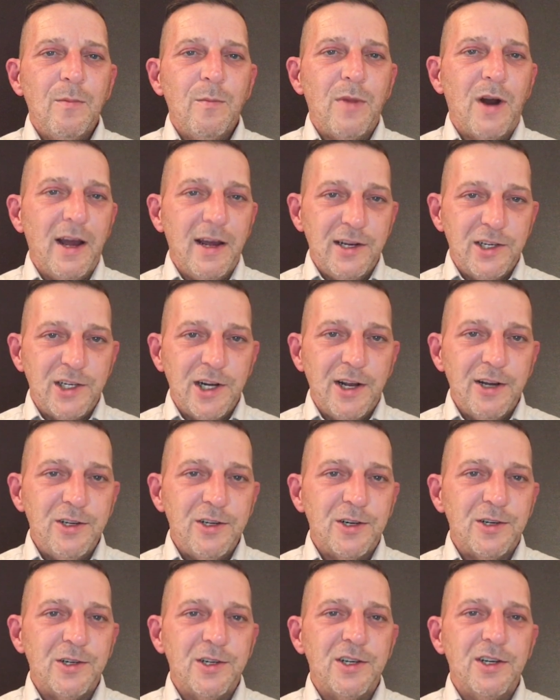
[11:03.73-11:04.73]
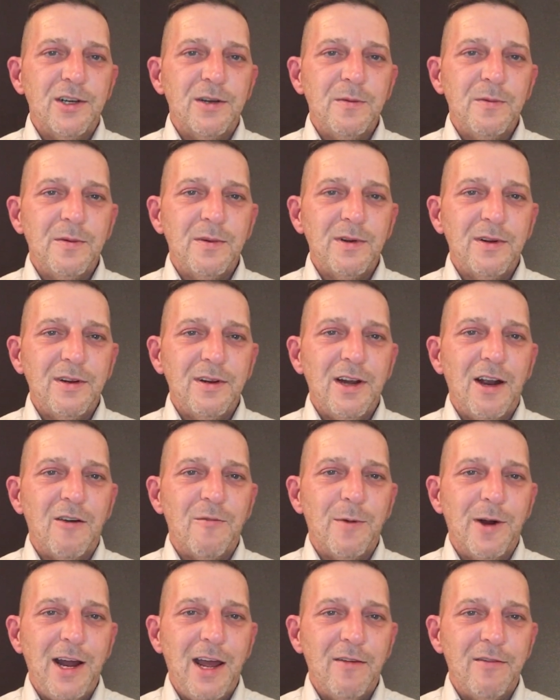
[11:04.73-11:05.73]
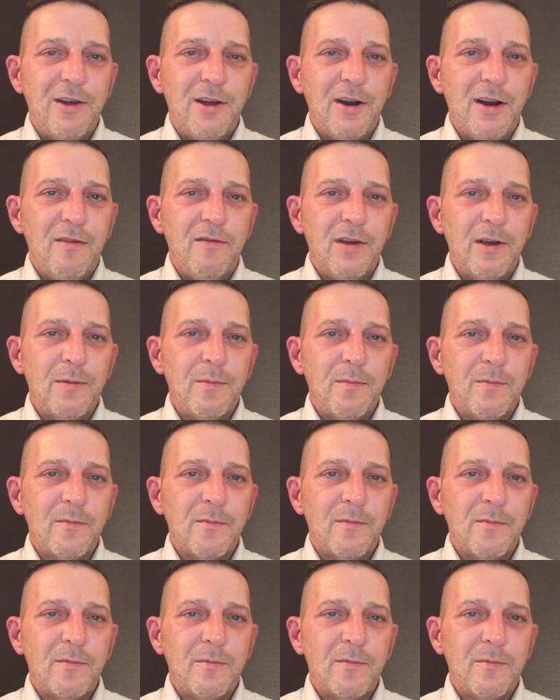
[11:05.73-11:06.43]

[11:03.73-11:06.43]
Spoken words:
but I can change yours too. Everybody have a good evening.